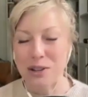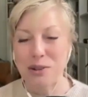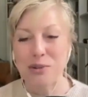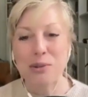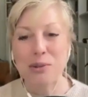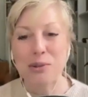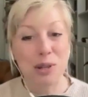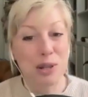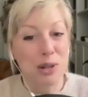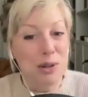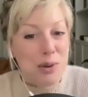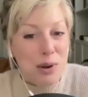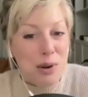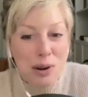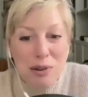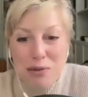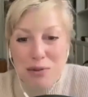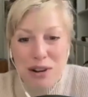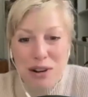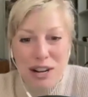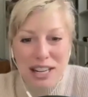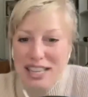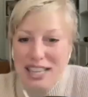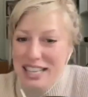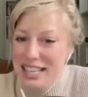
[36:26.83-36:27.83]
snort
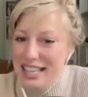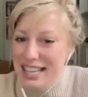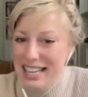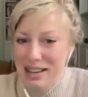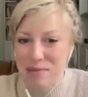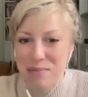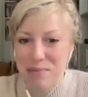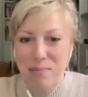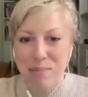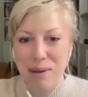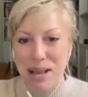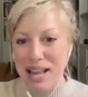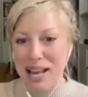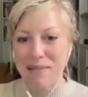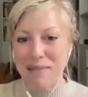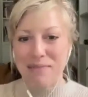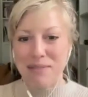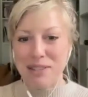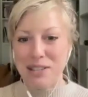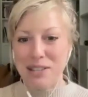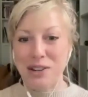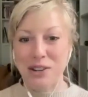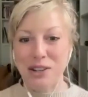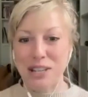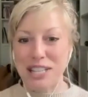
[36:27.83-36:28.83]
funny and
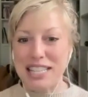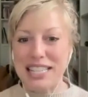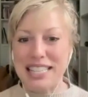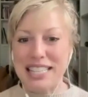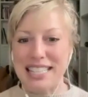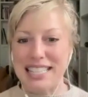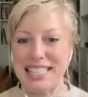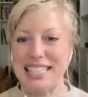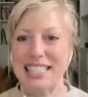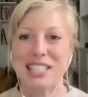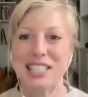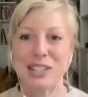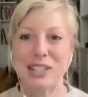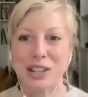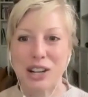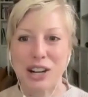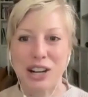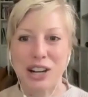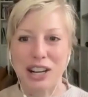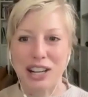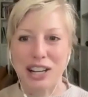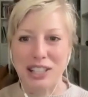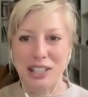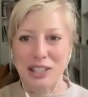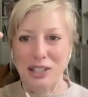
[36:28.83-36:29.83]
bam, you're eaten, you're
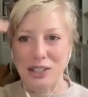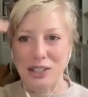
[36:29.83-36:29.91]
gone, you're